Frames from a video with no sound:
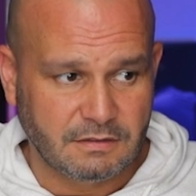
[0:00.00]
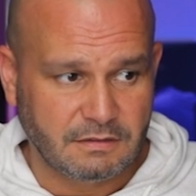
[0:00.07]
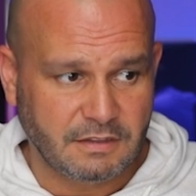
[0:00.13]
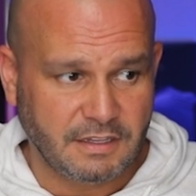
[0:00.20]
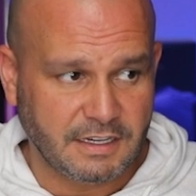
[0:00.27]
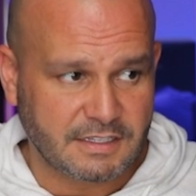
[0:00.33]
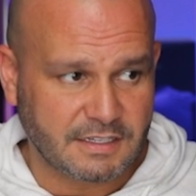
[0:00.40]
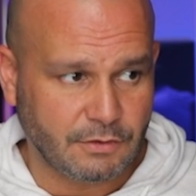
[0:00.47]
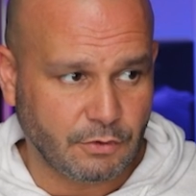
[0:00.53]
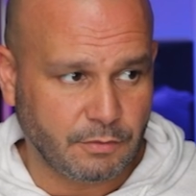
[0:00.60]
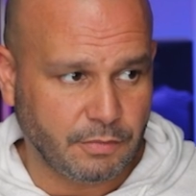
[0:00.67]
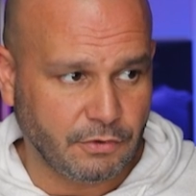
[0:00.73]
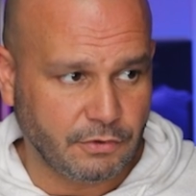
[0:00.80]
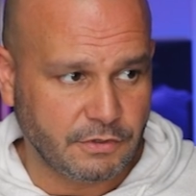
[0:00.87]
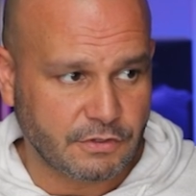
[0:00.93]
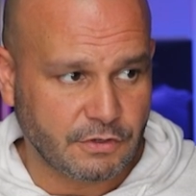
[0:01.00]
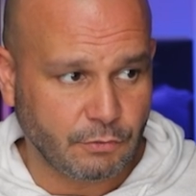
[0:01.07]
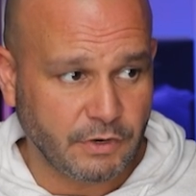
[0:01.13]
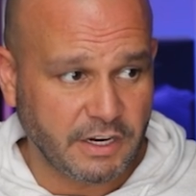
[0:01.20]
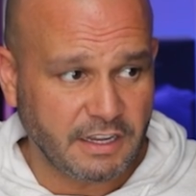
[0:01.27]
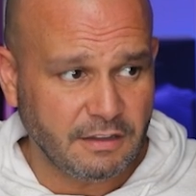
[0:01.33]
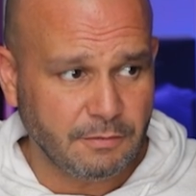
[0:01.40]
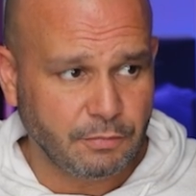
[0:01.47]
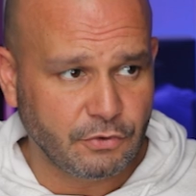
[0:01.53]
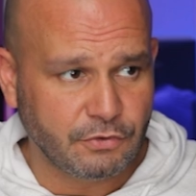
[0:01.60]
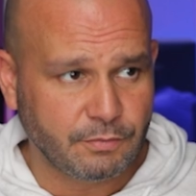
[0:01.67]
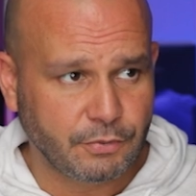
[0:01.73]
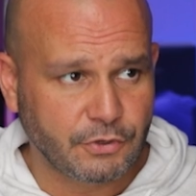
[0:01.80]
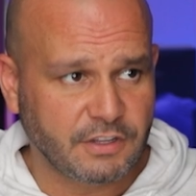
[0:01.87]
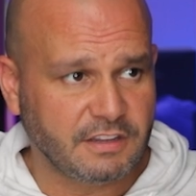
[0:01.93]
That's our point. So we're going to
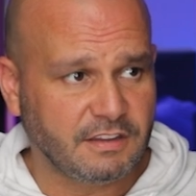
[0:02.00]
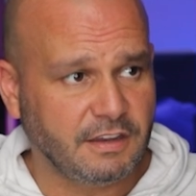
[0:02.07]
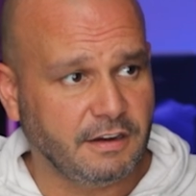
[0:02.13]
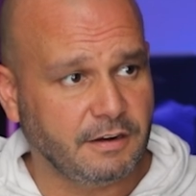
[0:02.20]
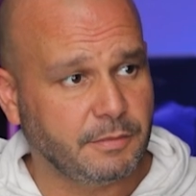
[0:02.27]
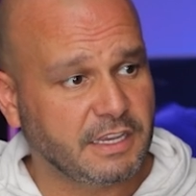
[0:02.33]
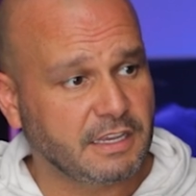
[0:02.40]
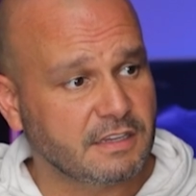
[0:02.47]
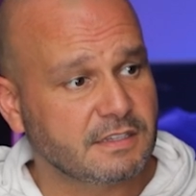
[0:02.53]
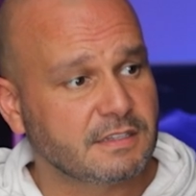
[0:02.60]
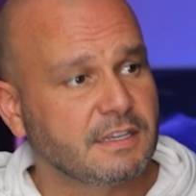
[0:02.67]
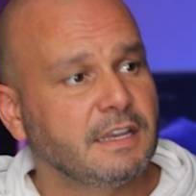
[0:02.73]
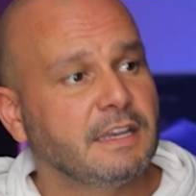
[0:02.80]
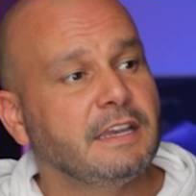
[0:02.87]
put it here because